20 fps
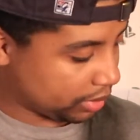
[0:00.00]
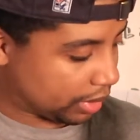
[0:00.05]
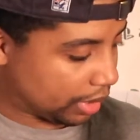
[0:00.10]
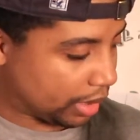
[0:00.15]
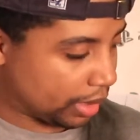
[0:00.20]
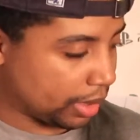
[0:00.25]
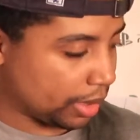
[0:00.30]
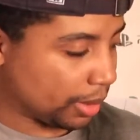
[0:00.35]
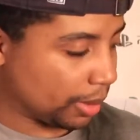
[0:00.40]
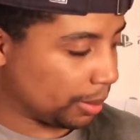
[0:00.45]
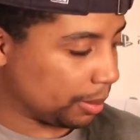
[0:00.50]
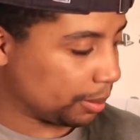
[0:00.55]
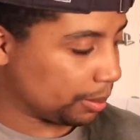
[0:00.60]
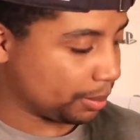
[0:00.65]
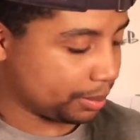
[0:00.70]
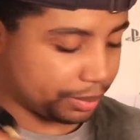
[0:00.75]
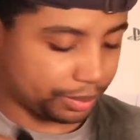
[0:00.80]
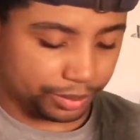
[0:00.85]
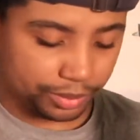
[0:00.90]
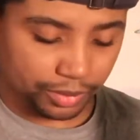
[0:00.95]
um,
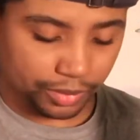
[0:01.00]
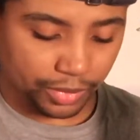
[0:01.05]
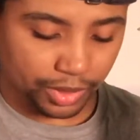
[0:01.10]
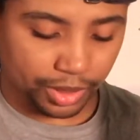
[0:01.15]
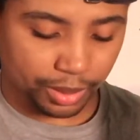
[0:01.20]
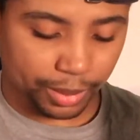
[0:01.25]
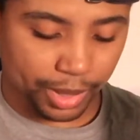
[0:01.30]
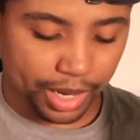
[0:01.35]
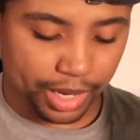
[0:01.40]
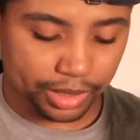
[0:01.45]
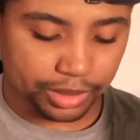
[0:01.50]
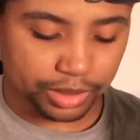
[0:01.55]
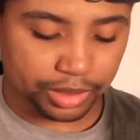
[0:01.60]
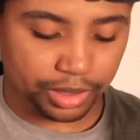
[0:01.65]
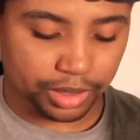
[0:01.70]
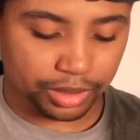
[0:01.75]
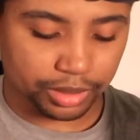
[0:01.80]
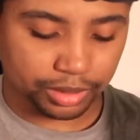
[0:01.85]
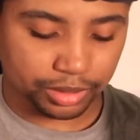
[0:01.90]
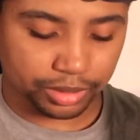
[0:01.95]
my
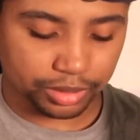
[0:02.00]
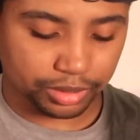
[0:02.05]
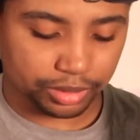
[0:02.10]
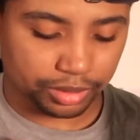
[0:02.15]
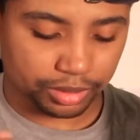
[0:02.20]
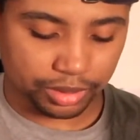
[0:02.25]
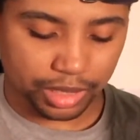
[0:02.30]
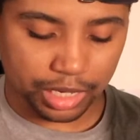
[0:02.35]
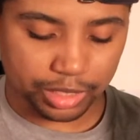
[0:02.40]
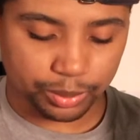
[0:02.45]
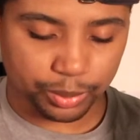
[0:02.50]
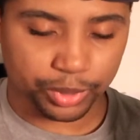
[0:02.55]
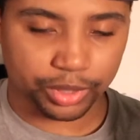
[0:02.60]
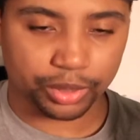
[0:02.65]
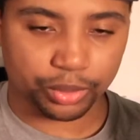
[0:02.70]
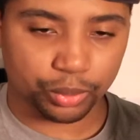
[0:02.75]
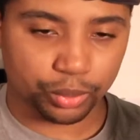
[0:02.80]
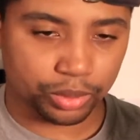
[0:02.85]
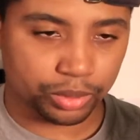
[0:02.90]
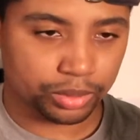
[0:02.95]
headset so that's pretty
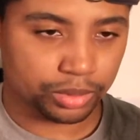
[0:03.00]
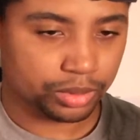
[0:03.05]
cool